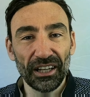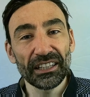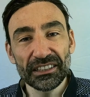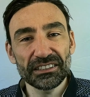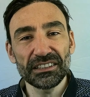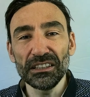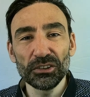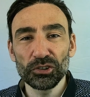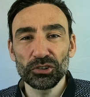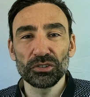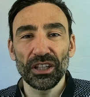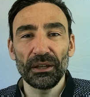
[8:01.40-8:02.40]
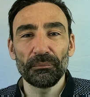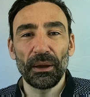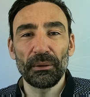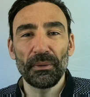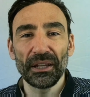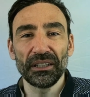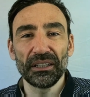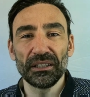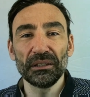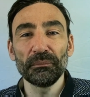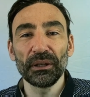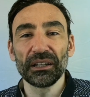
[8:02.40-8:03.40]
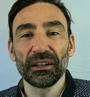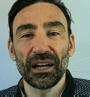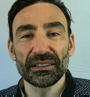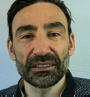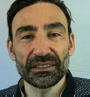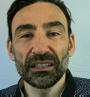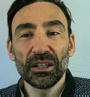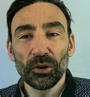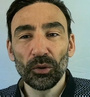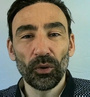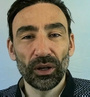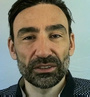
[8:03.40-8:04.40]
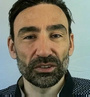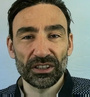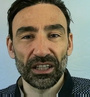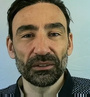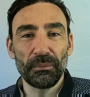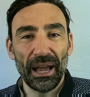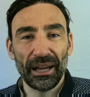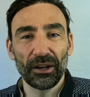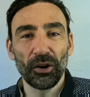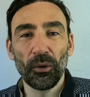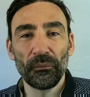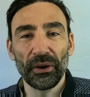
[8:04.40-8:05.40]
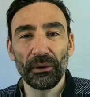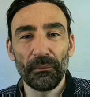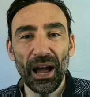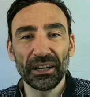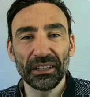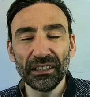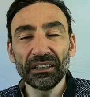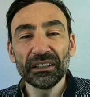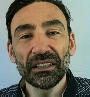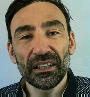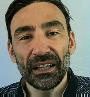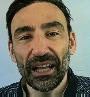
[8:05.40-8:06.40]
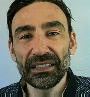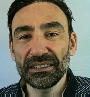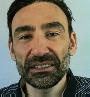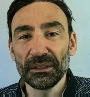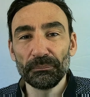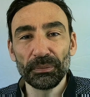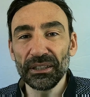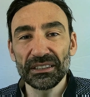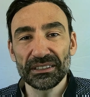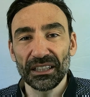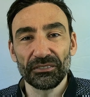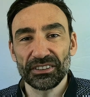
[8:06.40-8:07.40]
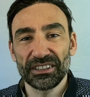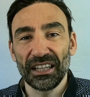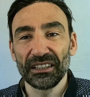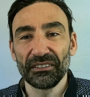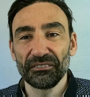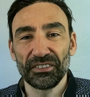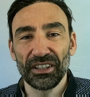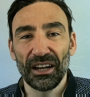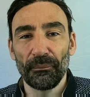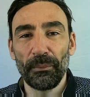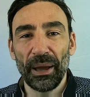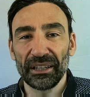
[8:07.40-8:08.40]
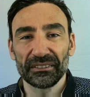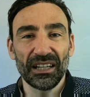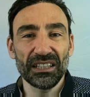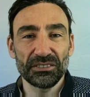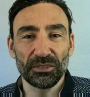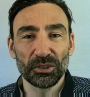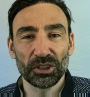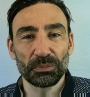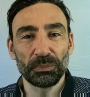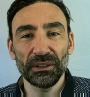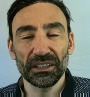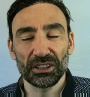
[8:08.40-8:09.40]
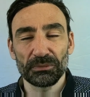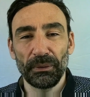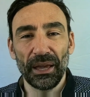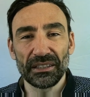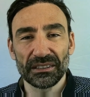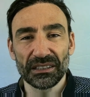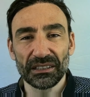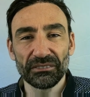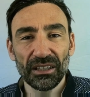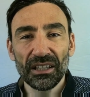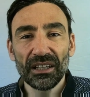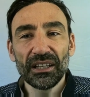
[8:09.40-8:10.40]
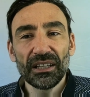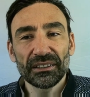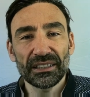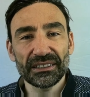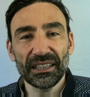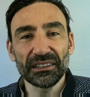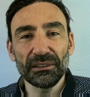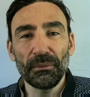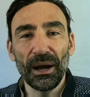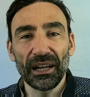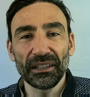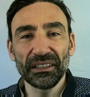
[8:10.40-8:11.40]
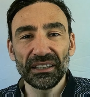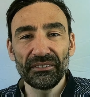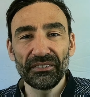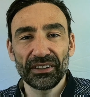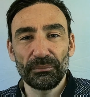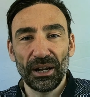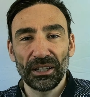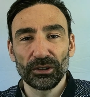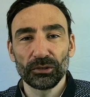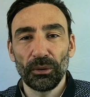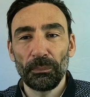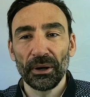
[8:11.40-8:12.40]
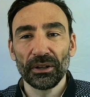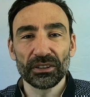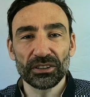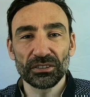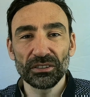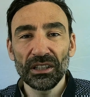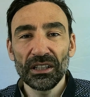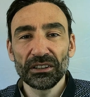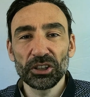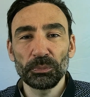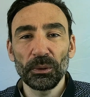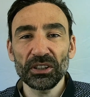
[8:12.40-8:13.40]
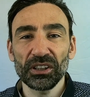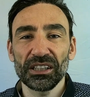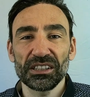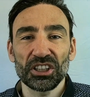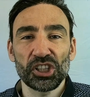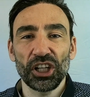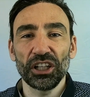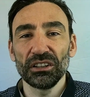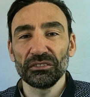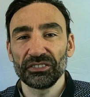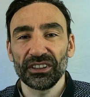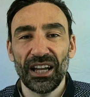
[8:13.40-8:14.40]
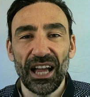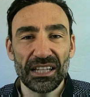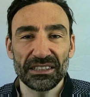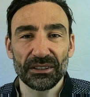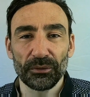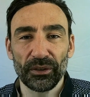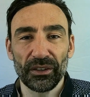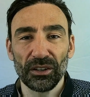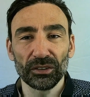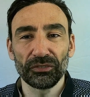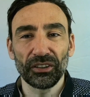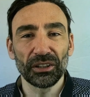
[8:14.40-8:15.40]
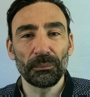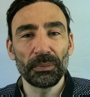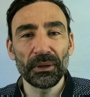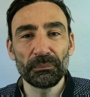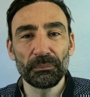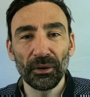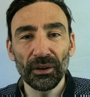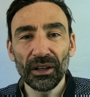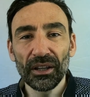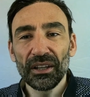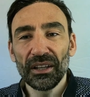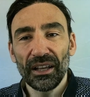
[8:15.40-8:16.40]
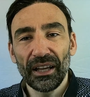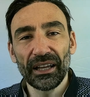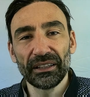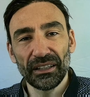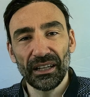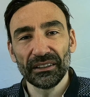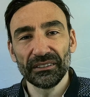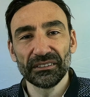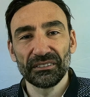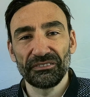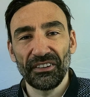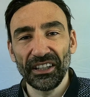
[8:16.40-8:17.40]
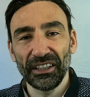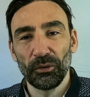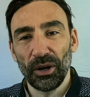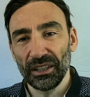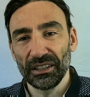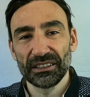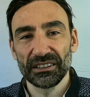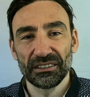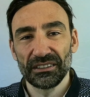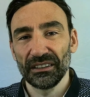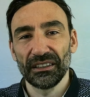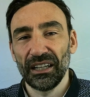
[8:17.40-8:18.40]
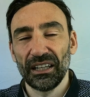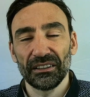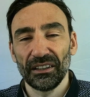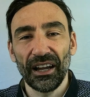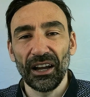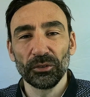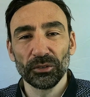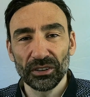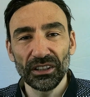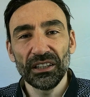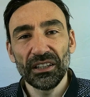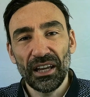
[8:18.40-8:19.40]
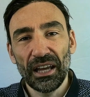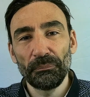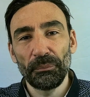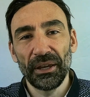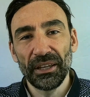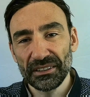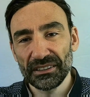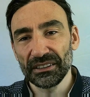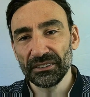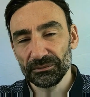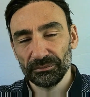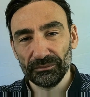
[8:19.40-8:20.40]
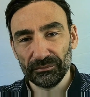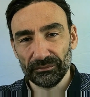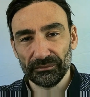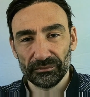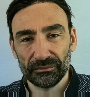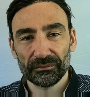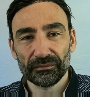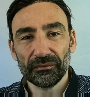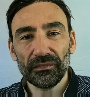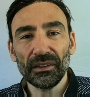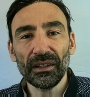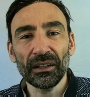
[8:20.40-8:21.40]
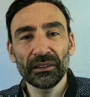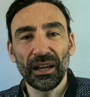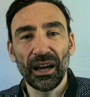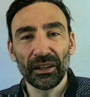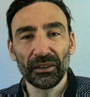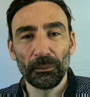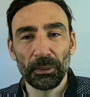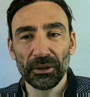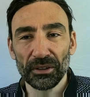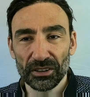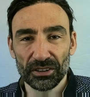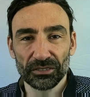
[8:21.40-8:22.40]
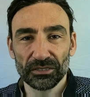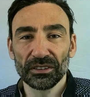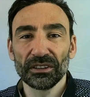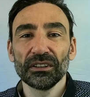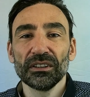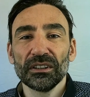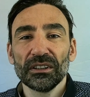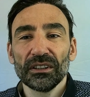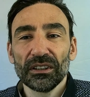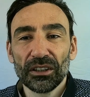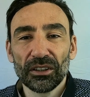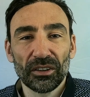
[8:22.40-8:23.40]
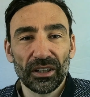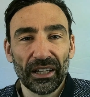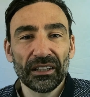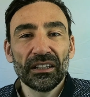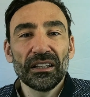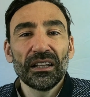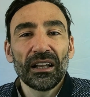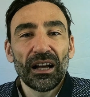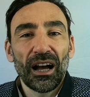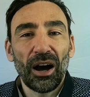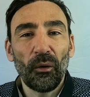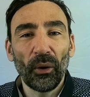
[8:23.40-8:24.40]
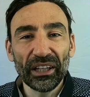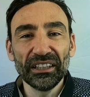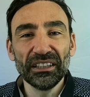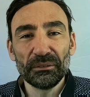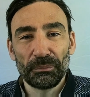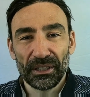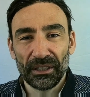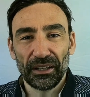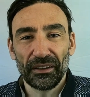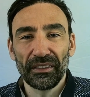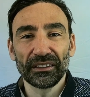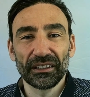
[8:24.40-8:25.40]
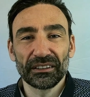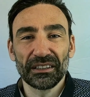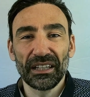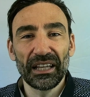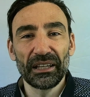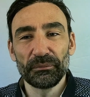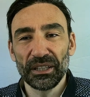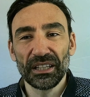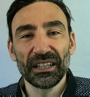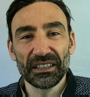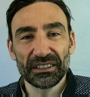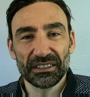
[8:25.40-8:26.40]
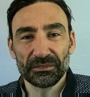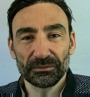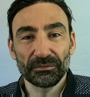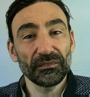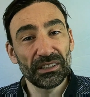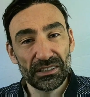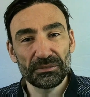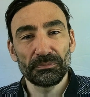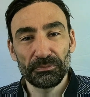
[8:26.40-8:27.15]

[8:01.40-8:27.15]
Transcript: and still used today by many immigrants who want to send back home their money, and simply, instead of sending via bank transfer, which is pretty expensive, they send the money, giving the money to a person. This person has a chain of trust with a lot of other people, and until the final one is in another country and pays the other person. Okay, Haoili, I think that the name is, it's